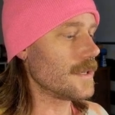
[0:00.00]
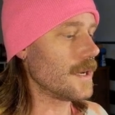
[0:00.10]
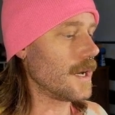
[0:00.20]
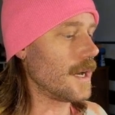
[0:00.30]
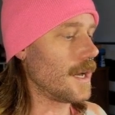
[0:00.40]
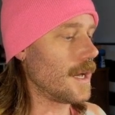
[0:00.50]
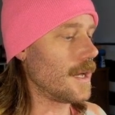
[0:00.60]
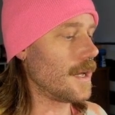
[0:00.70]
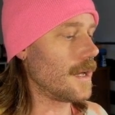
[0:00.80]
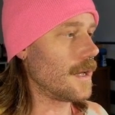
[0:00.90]

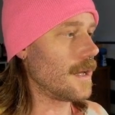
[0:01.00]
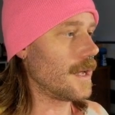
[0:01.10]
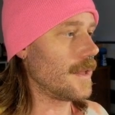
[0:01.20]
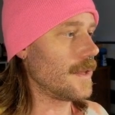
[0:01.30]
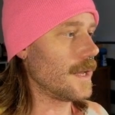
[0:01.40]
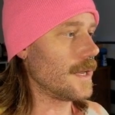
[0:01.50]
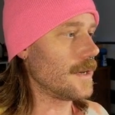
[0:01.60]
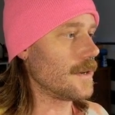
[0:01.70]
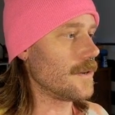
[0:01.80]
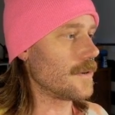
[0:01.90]
And
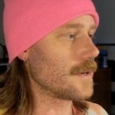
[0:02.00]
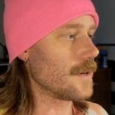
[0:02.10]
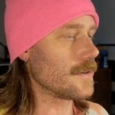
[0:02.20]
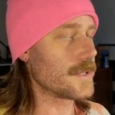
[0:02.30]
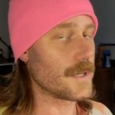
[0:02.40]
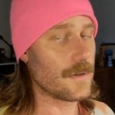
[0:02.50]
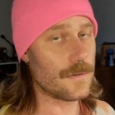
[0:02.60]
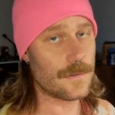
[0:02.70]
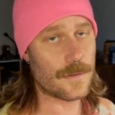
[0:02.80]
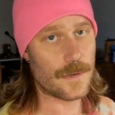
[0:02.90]
then you can
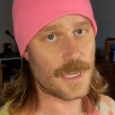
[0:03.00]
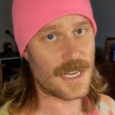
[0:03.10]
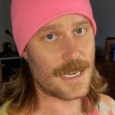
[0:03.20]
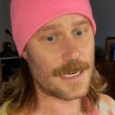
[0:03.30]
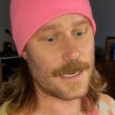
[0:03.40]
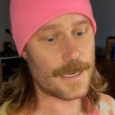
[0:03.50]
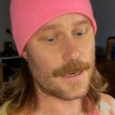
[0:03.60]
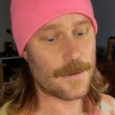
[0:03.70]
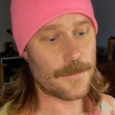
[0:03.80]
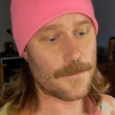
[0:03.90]
also go click, click, click.
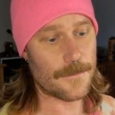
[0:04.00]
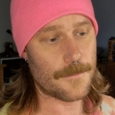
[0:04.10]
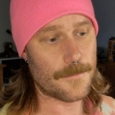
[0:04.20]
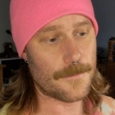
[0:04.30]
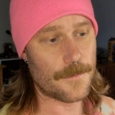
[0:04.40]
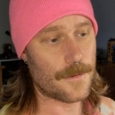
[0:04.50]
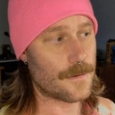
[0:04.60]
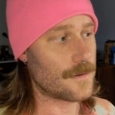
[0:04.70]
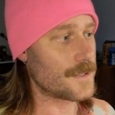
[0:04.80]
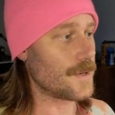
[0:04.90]

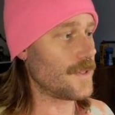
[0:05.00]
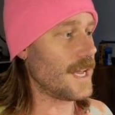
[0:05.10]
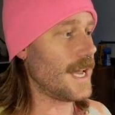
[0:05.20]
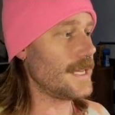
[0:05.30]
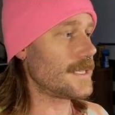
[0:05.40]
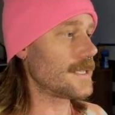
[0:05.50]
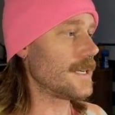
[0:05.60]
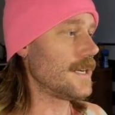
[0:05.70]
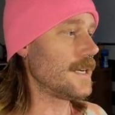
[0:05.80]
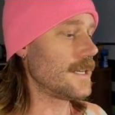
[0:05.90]
So that
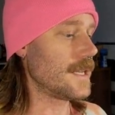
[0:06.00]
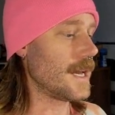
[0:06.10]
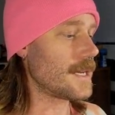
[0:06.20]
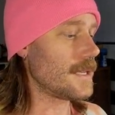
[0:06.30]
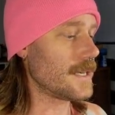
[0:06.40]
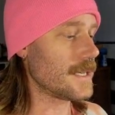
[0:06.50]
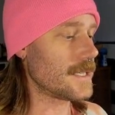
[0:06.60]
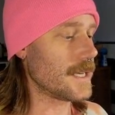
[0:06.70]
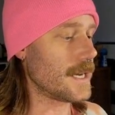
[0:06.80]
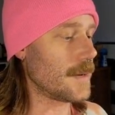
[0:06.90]
click is
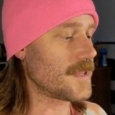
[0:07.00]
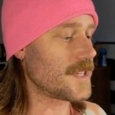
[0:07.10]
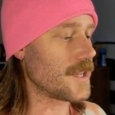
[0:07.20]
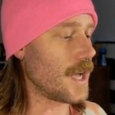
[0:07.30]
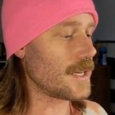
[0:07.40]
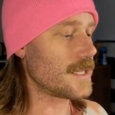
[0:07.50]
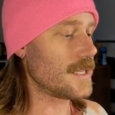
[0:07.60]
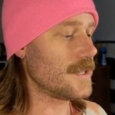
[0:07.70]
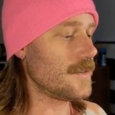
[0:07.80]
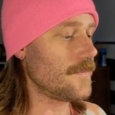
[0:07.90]
set up stock
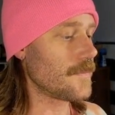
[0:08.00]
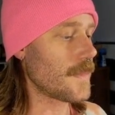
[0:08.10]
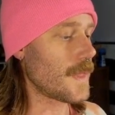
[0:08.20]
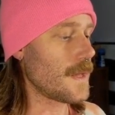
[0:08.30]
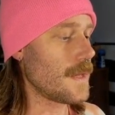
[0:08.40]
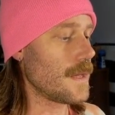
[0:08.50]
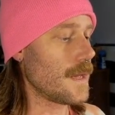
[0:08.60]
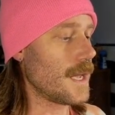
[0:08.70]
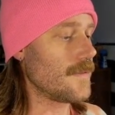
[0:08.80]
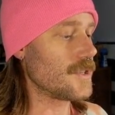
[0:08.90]
still.
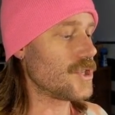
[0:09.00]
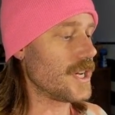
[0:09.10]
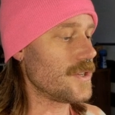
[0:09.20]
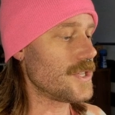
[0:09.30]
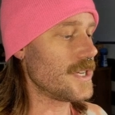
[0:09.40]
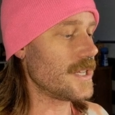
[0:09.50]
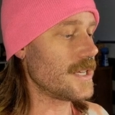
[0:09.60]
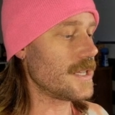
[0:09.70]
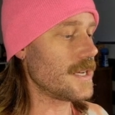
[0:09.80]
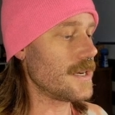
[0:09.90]
I haven't changed
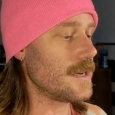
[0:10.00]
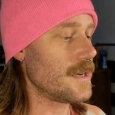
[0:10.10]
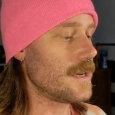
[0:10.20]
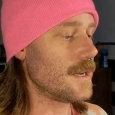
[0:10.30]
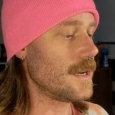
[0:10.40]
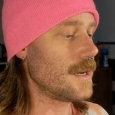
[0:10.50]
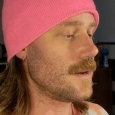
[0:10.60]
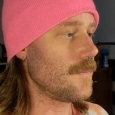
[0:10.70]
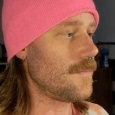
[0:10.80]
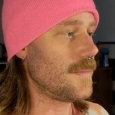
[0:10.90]
anything there,
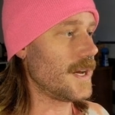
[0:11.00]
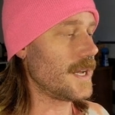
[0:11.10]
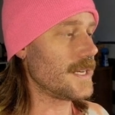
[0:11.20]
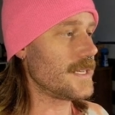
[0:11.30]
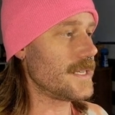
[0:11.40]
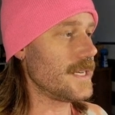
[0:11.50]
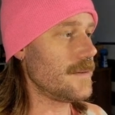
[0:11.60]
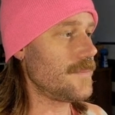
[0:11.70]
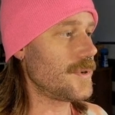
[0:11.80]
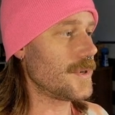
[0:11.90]
but I
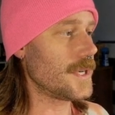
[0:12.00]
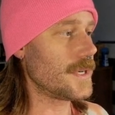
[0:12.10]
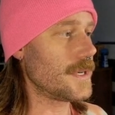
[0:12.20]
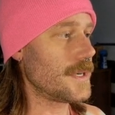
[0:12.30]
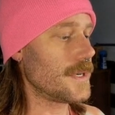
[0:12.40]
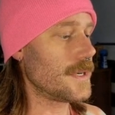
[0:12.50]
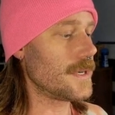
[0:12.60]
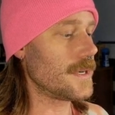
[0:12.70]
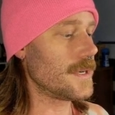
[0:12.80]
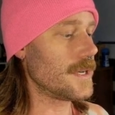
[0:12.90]
did put
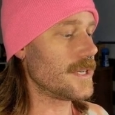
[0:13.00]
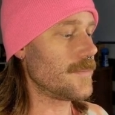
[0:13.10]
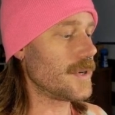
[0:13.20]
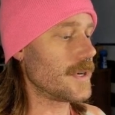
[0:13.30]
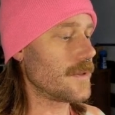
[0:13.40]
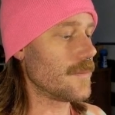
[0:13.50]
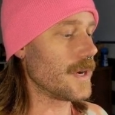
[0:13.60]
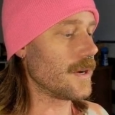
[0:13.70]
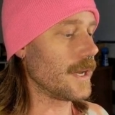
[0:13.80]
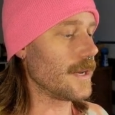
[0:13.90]
another
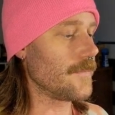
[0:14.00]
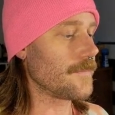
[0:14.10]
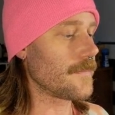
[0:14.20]
bearing in it.